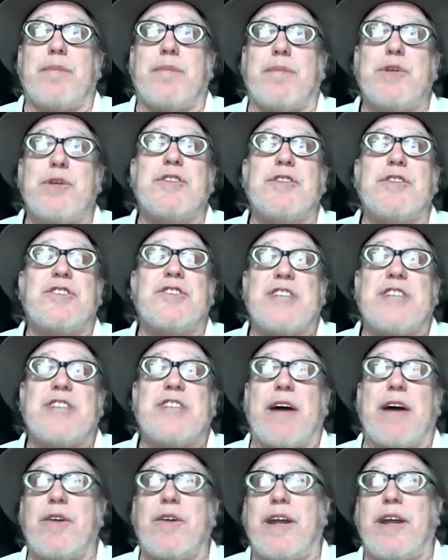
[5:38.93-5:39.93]
Puget
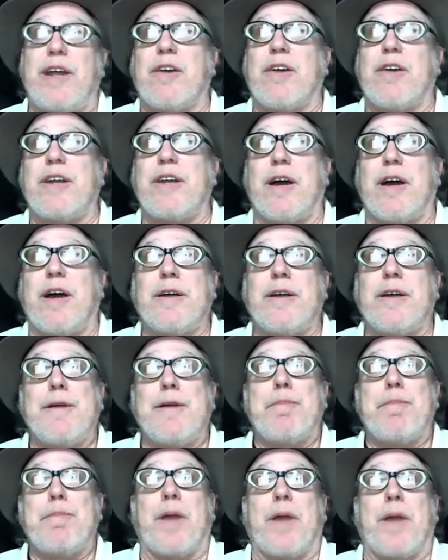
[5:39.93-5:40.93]
Sound area
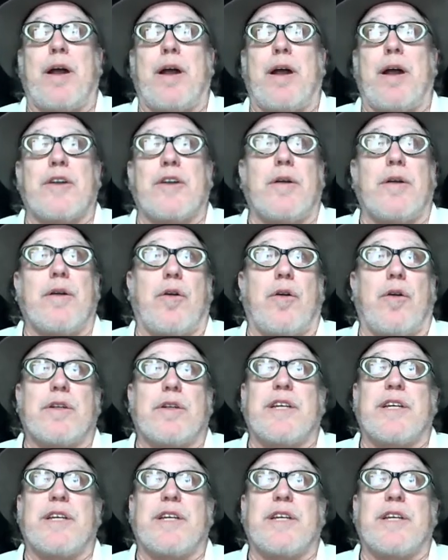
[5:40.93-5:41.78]
or